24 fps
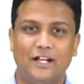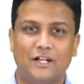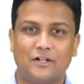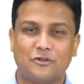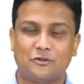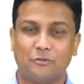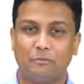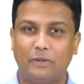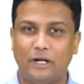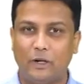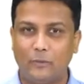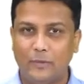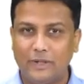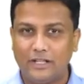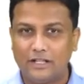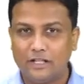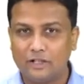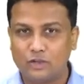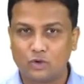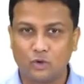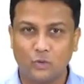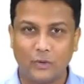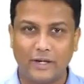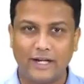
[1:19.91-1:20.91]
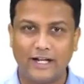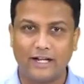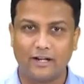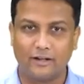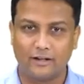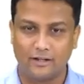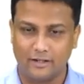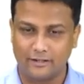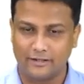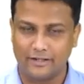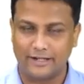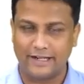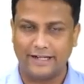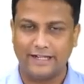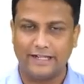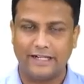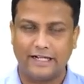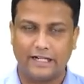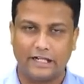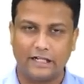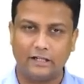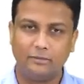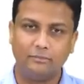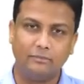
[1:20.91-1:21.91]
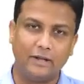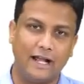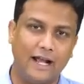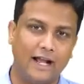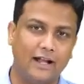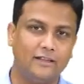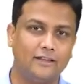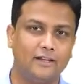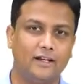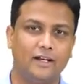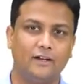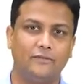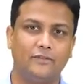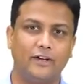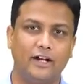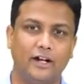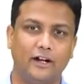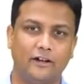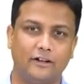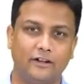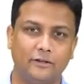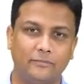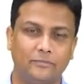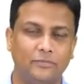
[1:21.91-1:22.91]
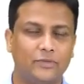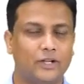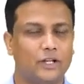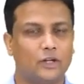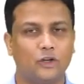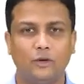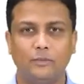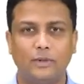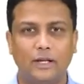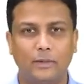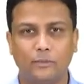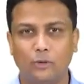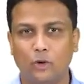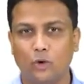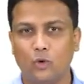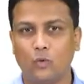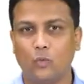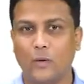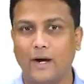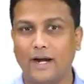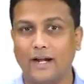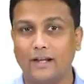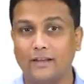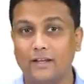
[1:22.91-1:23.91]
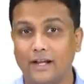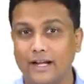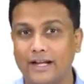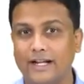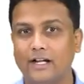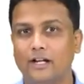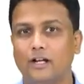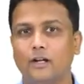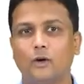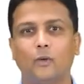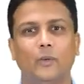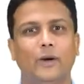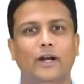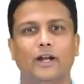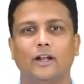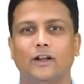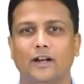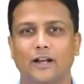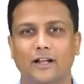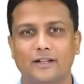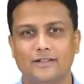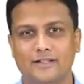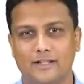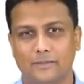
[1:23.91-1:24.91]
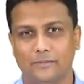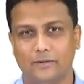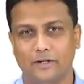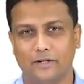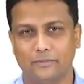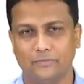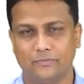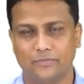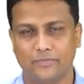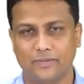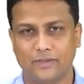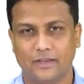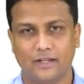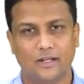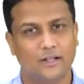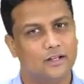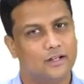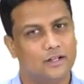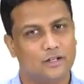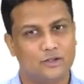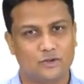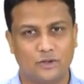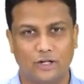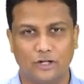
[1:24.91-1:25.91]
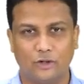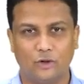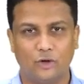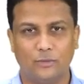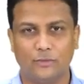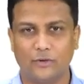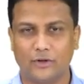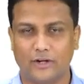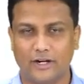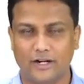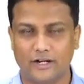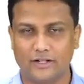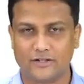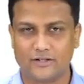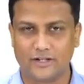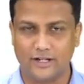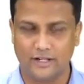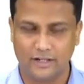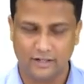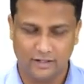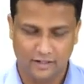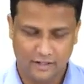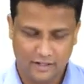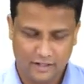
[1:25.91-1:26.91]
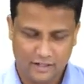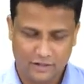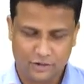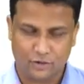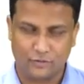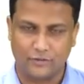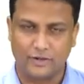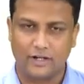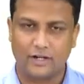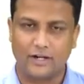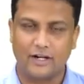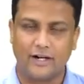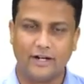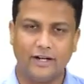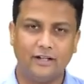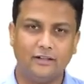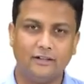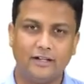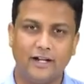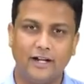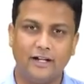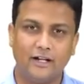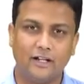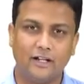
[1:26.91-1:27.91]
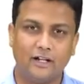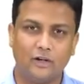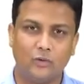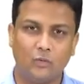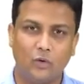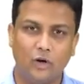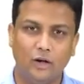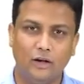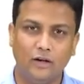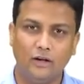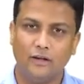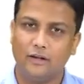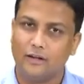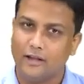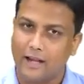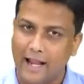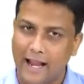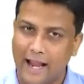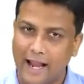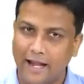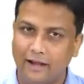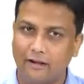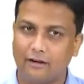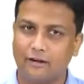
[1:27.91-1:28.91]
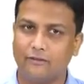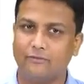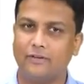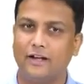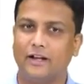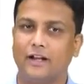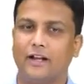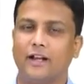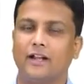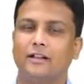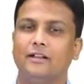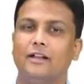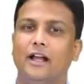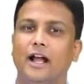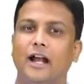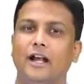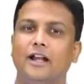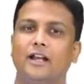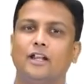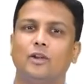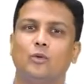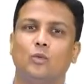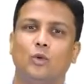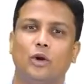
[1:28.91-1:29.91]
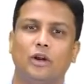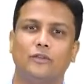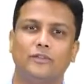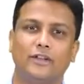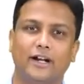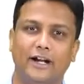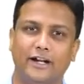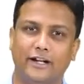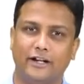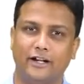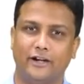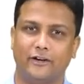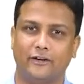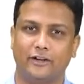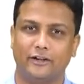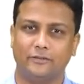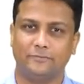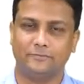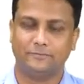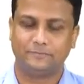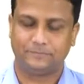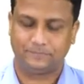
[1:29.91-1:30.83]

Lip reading: So between the two atria, the right atrium and the left atrium, you will be able to find the interventricular septum. So I hope you are understanding. So we are cutting the anterior wall and reflecting the anterior wall of the right atrium.